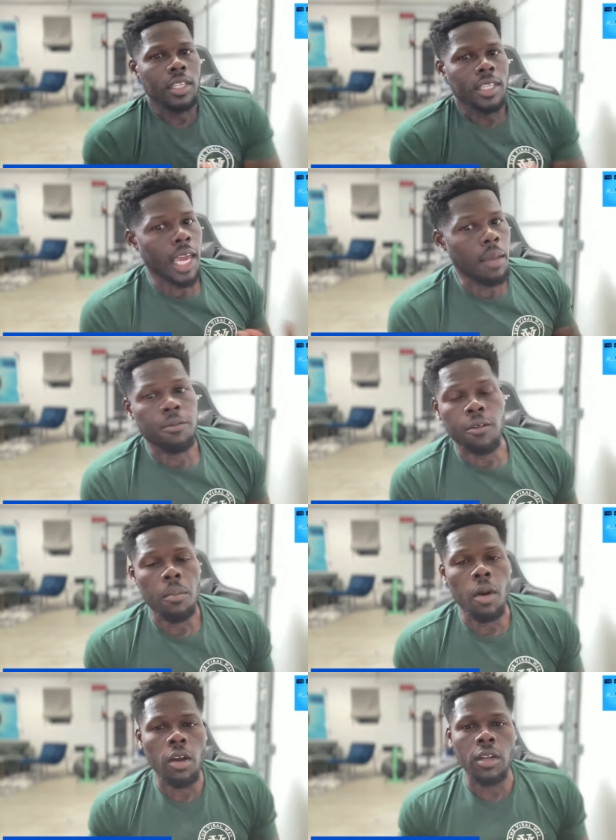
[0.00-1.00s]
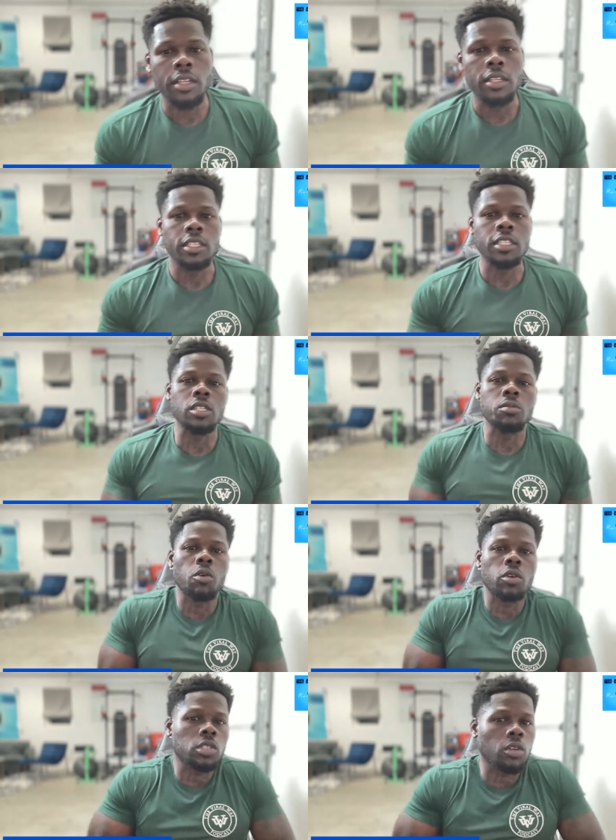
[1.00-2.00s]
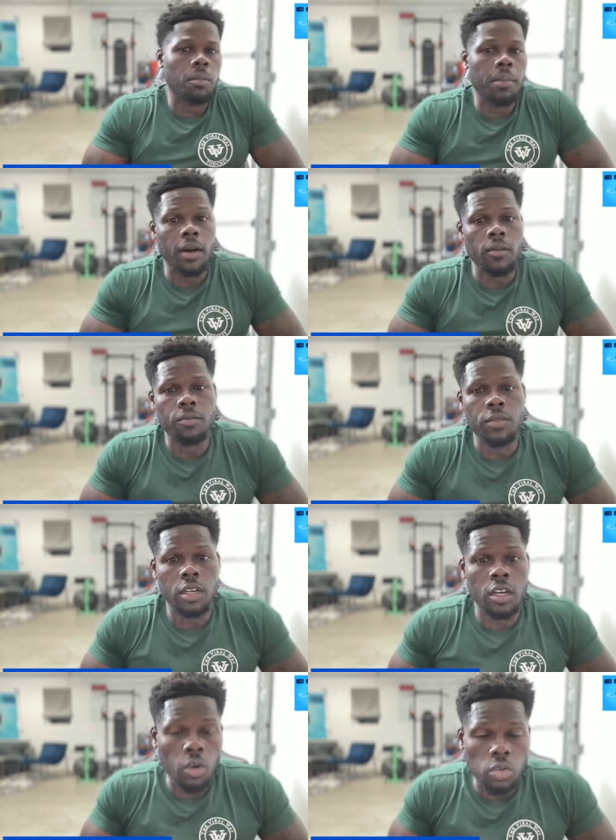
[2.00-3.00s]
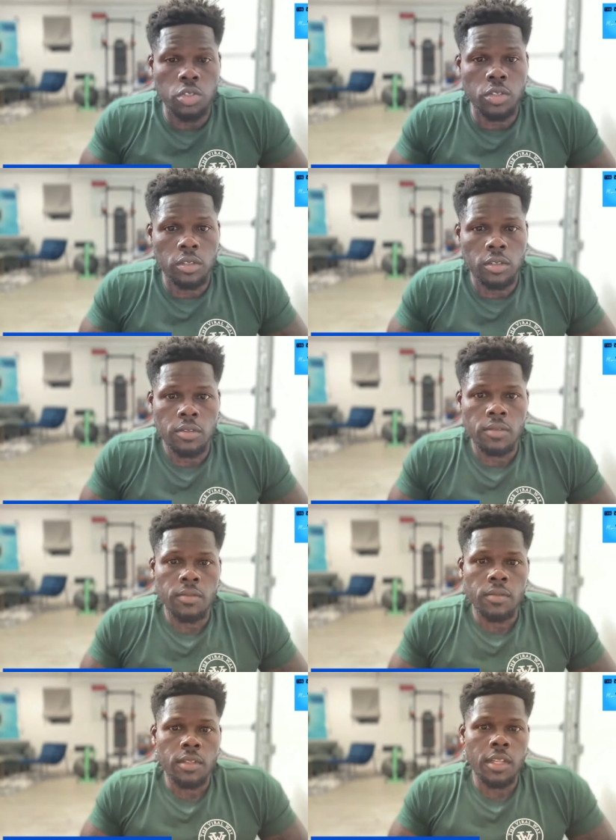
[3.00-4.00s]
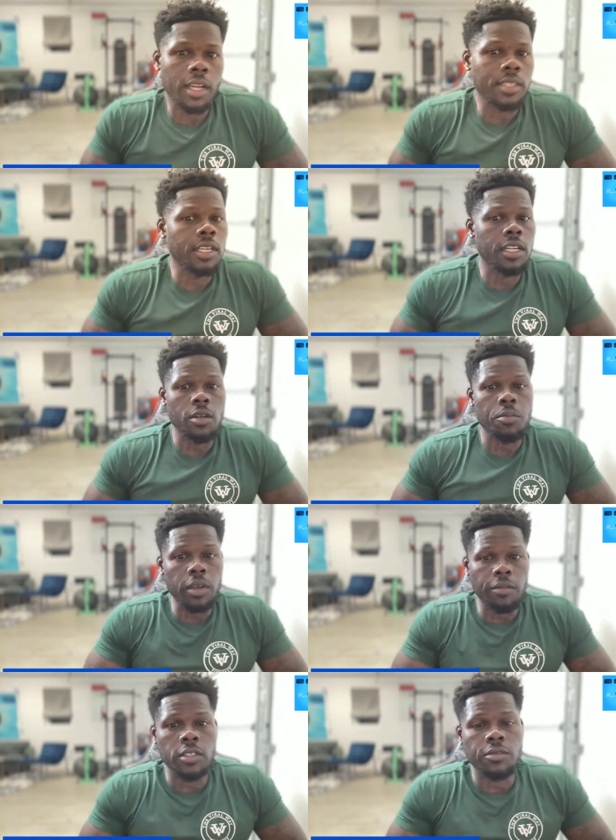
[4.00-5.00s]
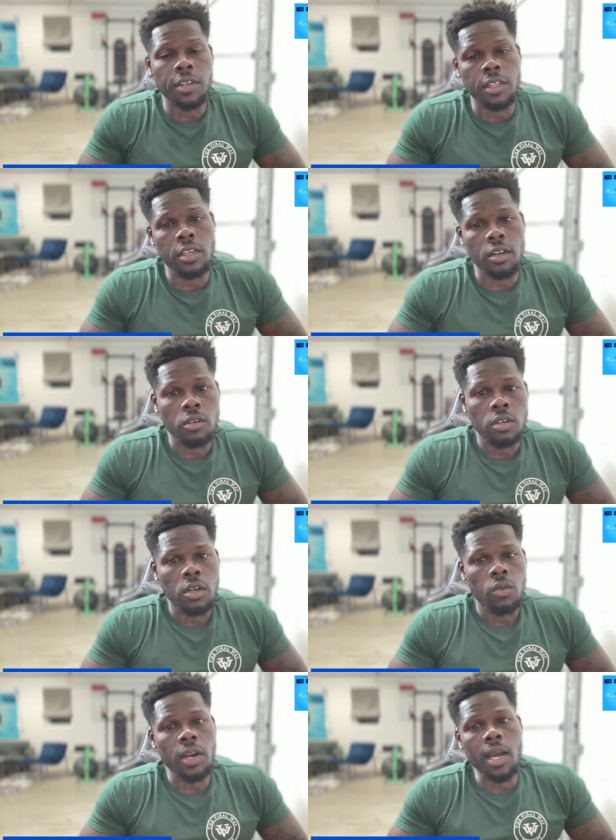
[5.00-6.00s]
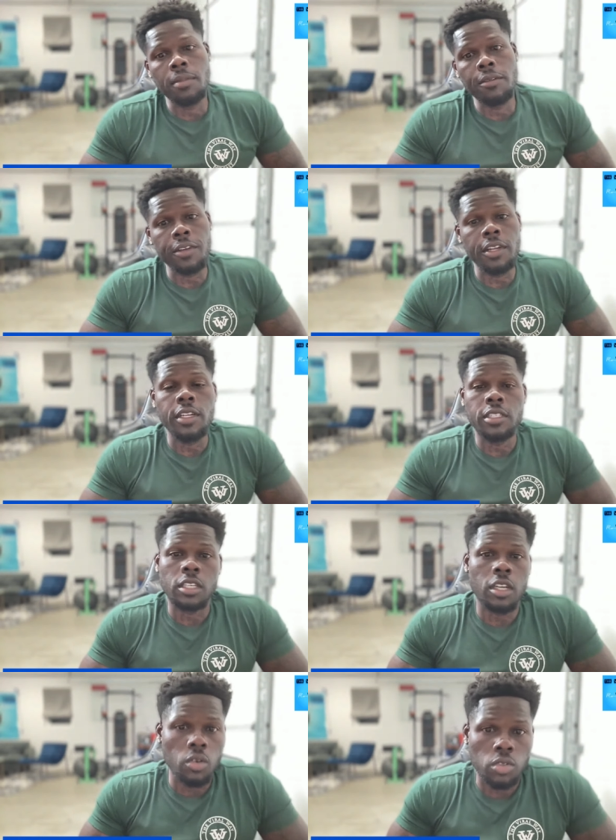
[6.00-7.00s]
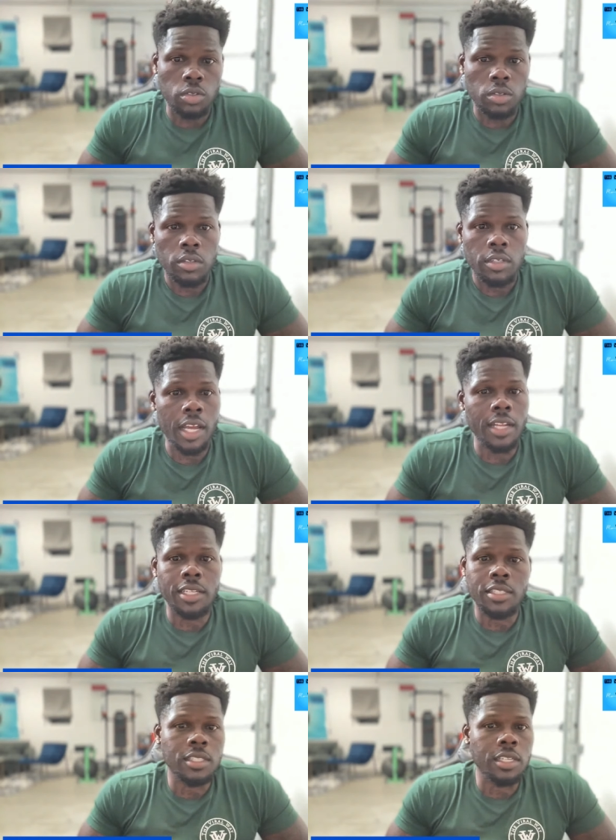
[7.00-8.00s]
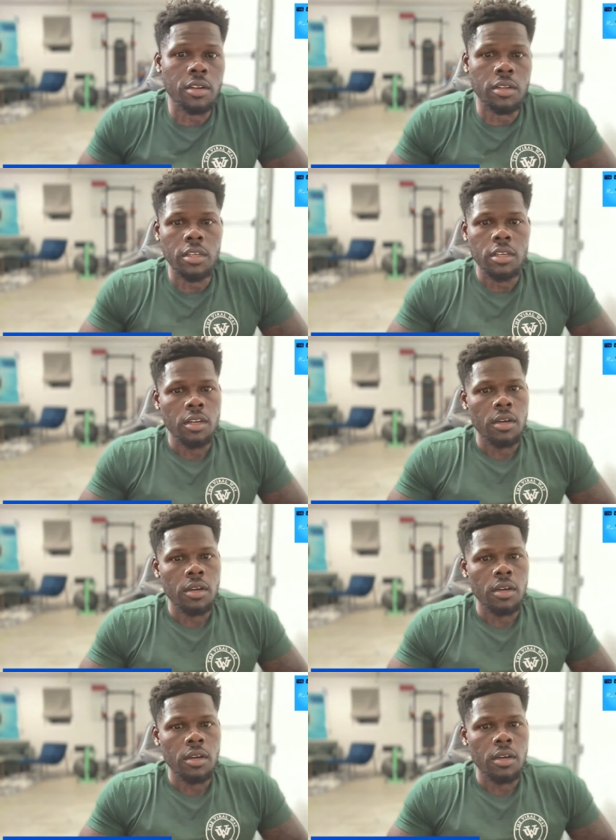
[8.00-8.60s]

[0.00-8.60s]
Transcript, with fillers: cape for Marlon. This is more so about the culture. Like I said in the previous video, what I'm defending is the culture, not necessarily